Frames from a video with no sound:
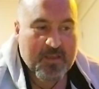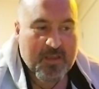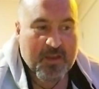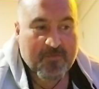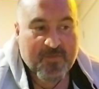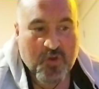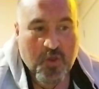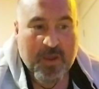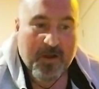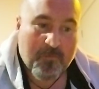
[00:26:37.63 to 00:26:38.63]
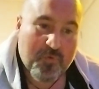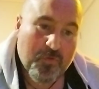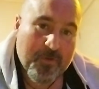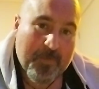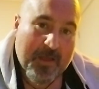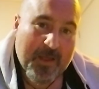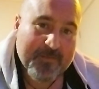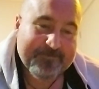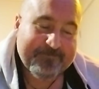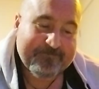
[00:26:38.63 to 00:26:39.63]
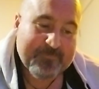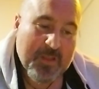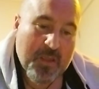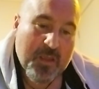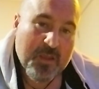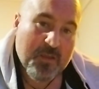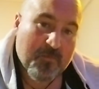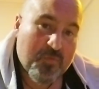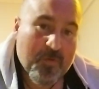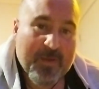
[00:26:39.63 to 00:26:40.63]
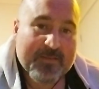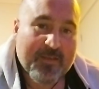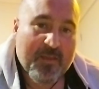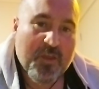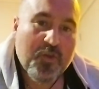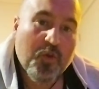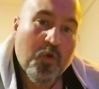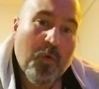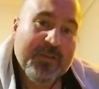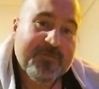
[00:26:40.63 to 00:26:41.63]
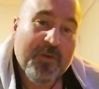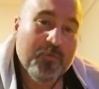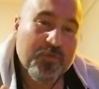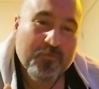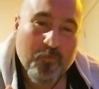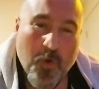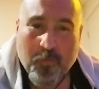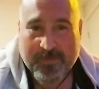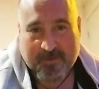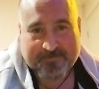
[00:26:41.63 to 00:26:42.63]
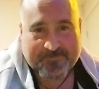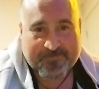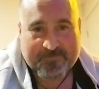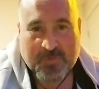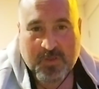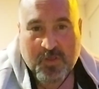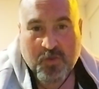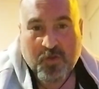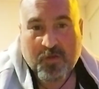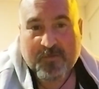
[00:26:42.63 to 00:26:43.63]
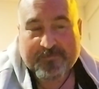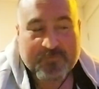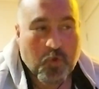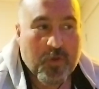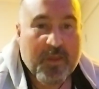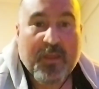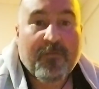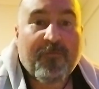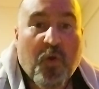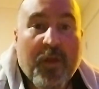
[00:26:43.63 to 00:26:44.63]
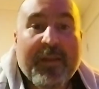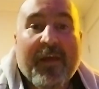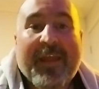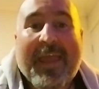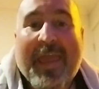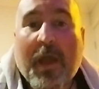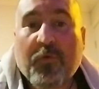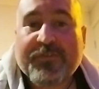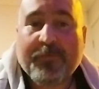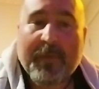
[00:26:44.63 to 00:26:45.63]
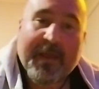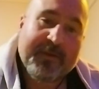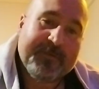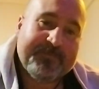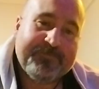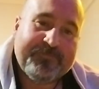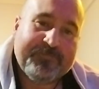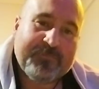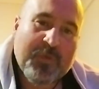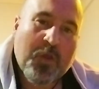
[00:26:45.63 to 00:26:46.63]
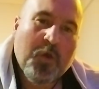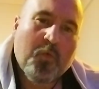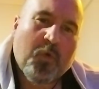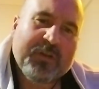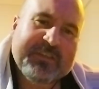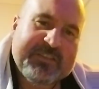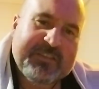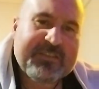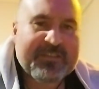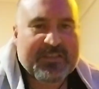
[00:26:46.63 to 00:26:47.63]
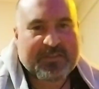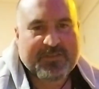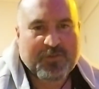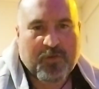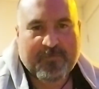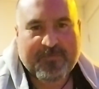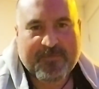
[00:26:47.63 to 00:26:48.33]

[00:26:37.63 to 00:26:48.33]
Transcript: And if you know how to pull it apart, you can put it back together, you can always find what's wrong with it. Or you can find out how it's made, what it consists of,